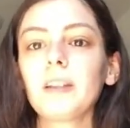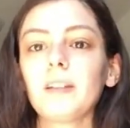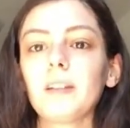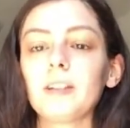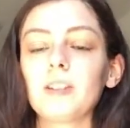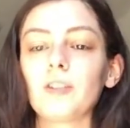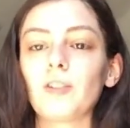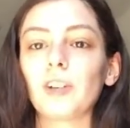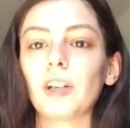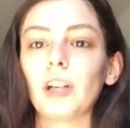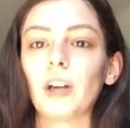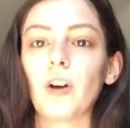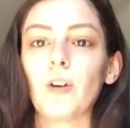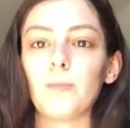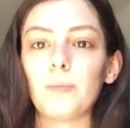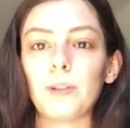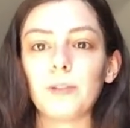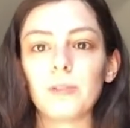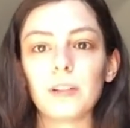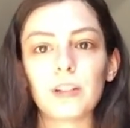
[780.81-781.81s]
So I hope
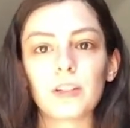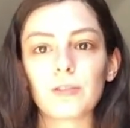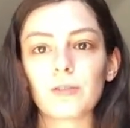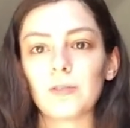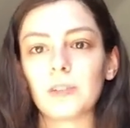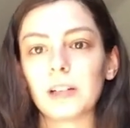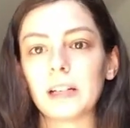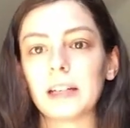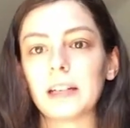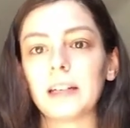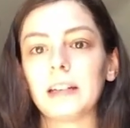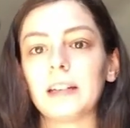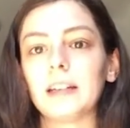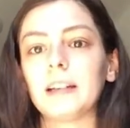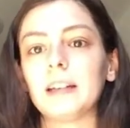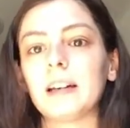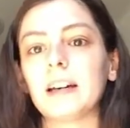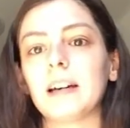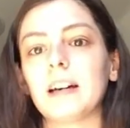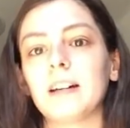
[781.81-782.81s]
you enjoyed
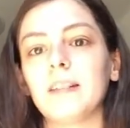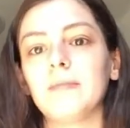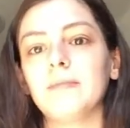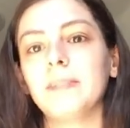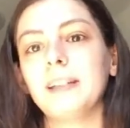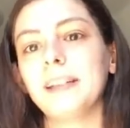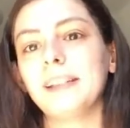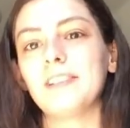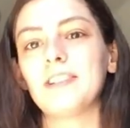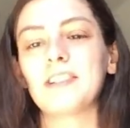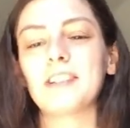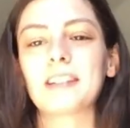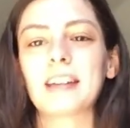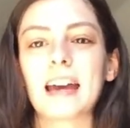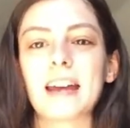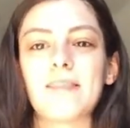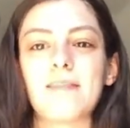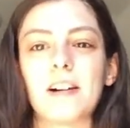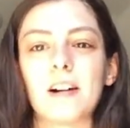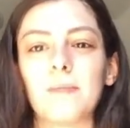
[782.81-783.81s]
me just
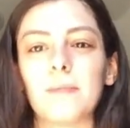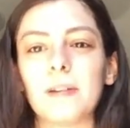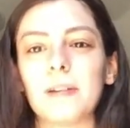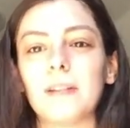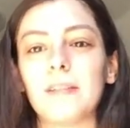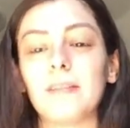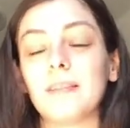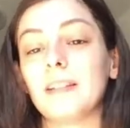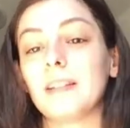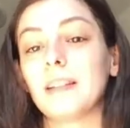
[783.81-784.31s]
kind of helping